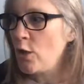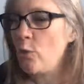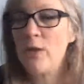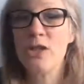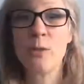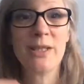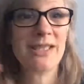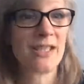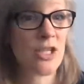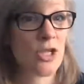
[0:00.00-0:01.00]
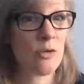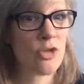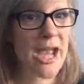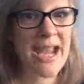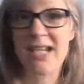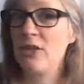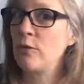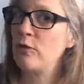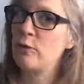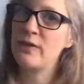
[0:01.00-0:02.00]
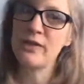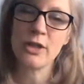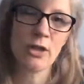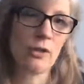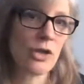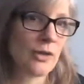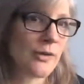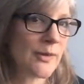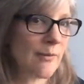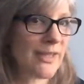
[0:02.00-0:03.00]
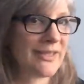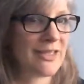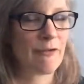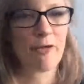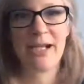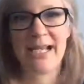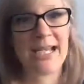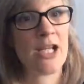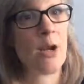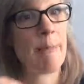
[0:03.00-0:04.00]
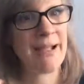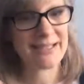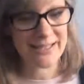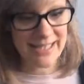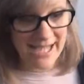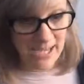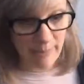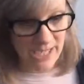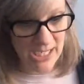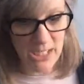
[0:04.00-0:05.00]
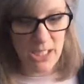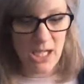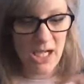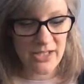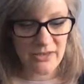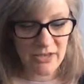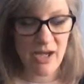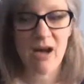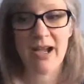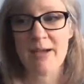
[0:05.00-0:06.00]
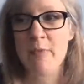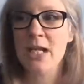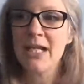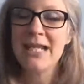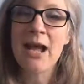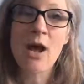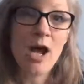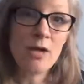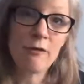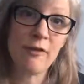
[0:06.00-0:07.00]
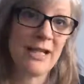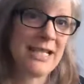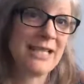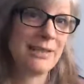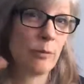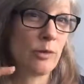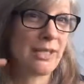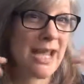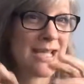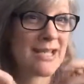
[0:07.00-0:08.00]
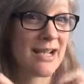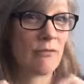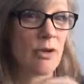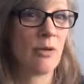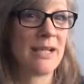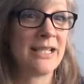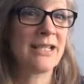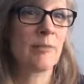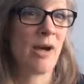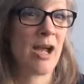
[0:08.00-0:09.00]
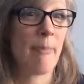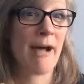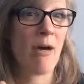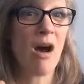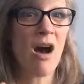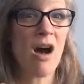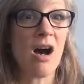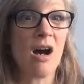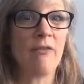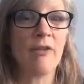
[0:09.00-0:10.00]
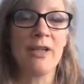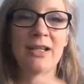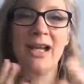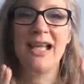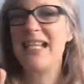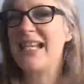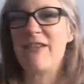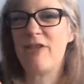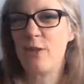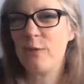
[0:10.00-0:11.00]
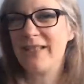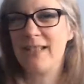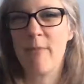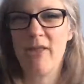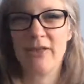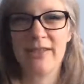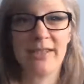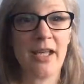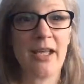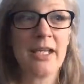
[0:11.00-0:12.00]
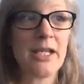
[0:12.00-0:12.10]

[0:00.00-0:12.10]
Which ones can you change? Which ones can you do something differently? You know, back to the habit and the time. Now, hopefully this will take down your list by about half and leave you with some others that,